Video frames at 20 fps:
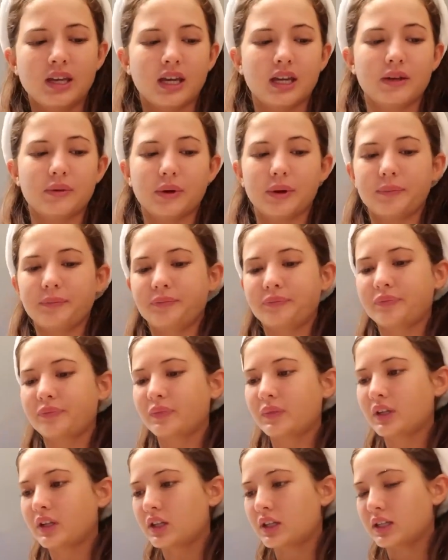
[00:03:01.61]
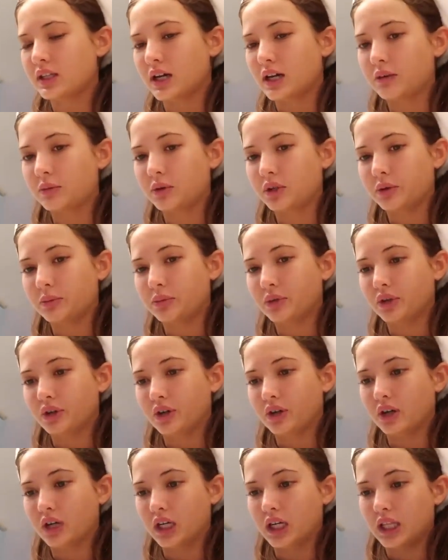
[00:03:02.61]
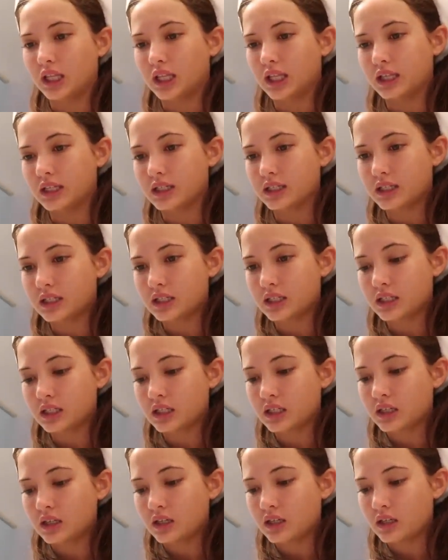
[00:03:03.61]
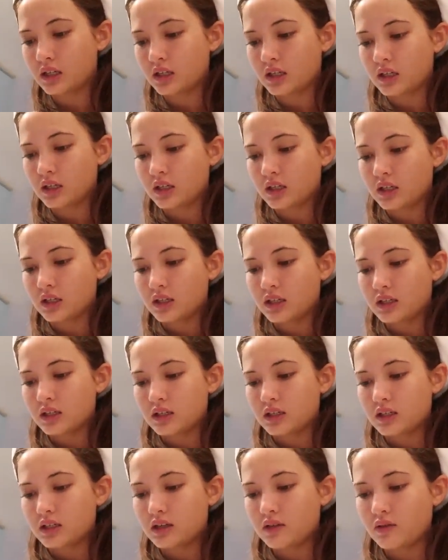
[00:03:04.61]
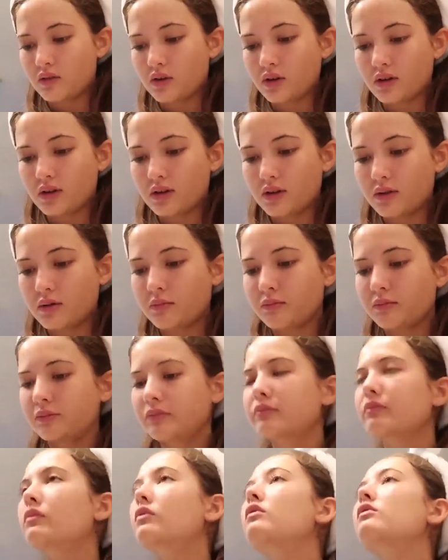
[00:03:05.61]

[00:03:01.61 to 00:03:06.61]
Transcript: Anyway, now I'm gonna put on this serum.